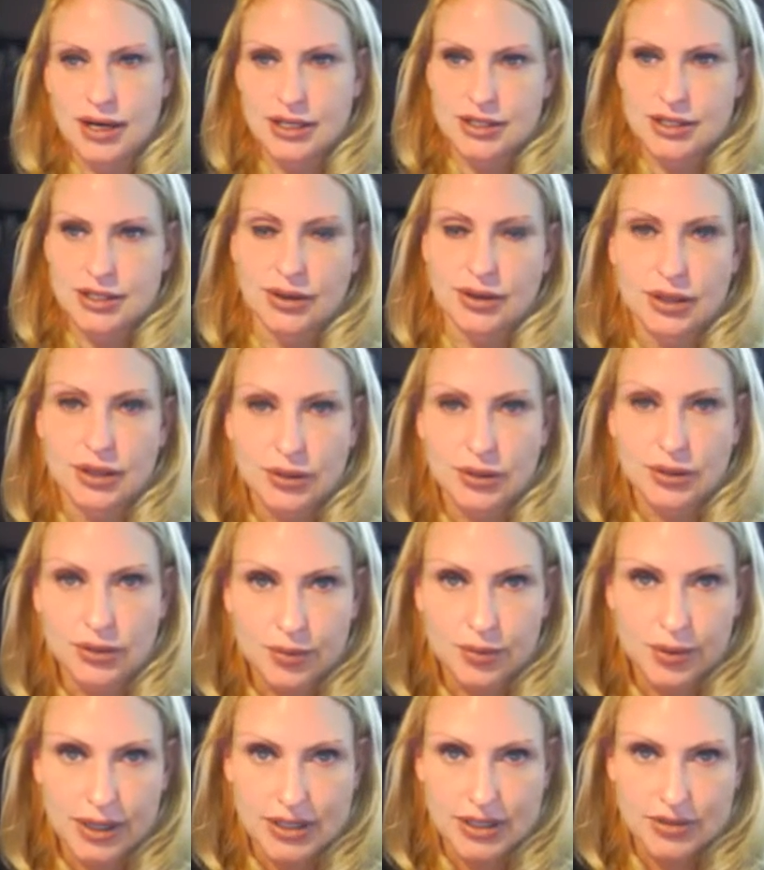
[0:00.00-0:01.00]
to include the
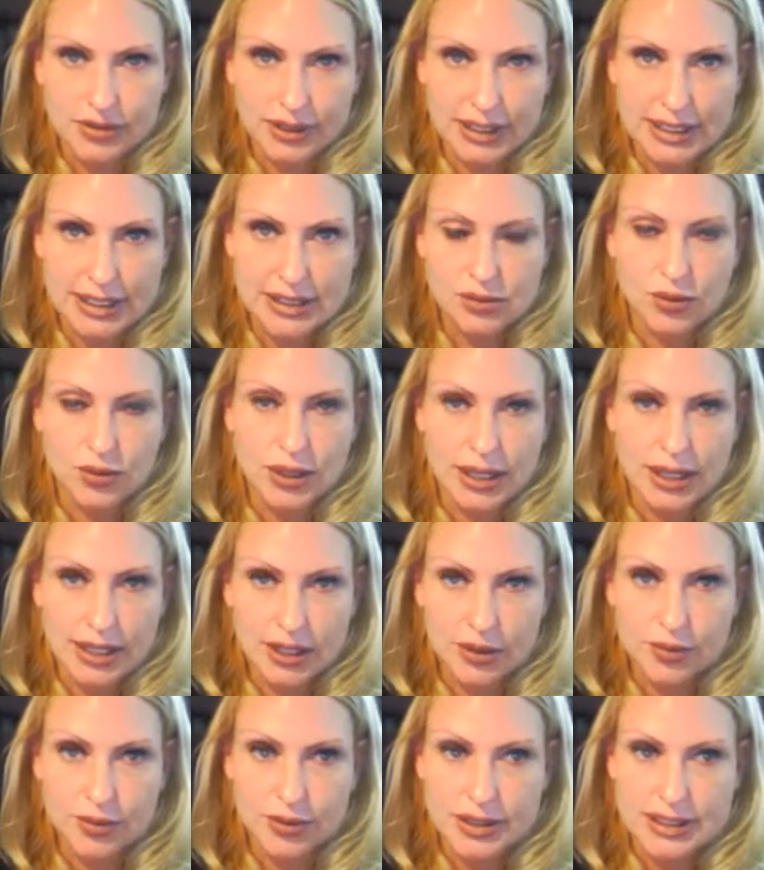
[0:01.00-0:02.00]
press release within
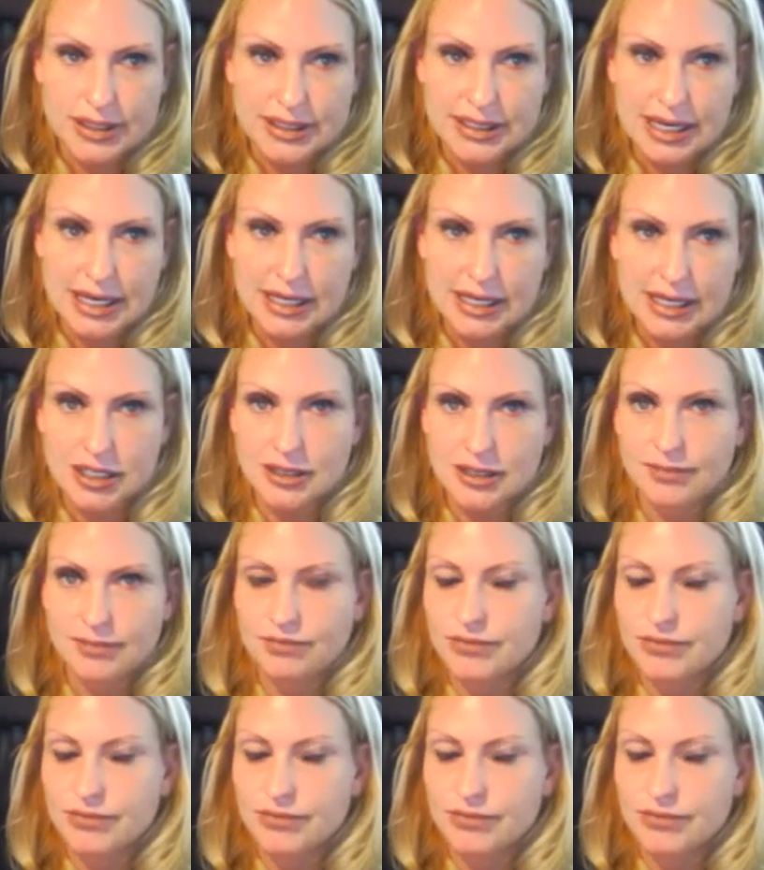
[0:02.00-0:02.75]
their presentation.